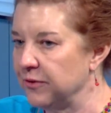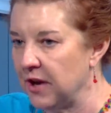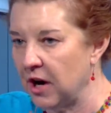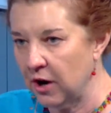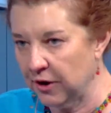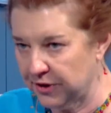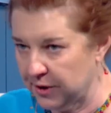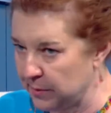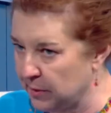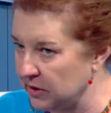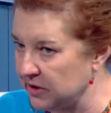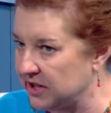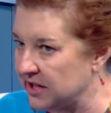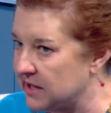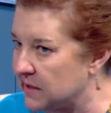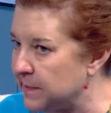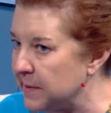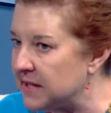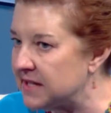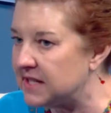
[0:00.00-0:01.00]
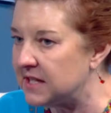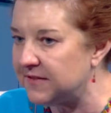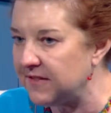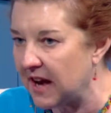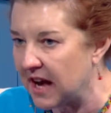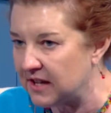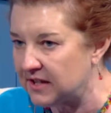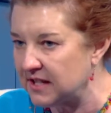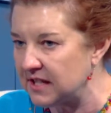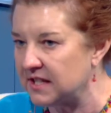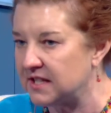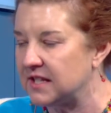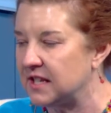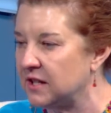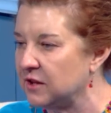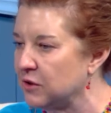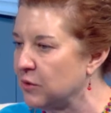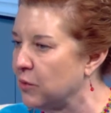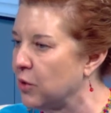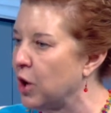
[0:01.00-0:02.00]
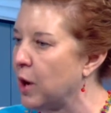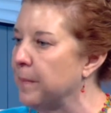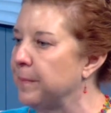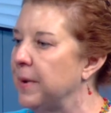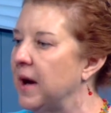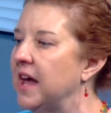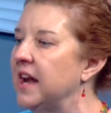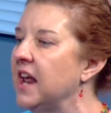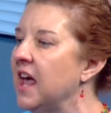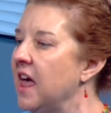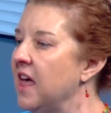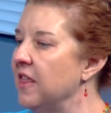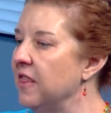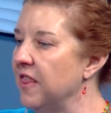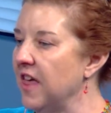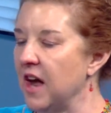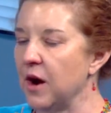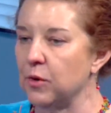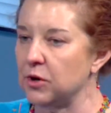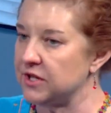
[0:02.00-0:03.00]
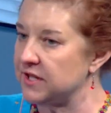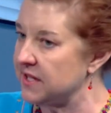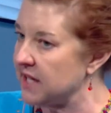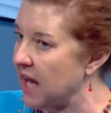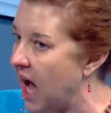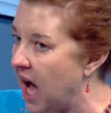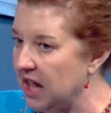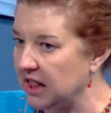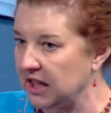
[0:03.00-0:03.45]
They aren't the most expensive houses in the world, but they were solid.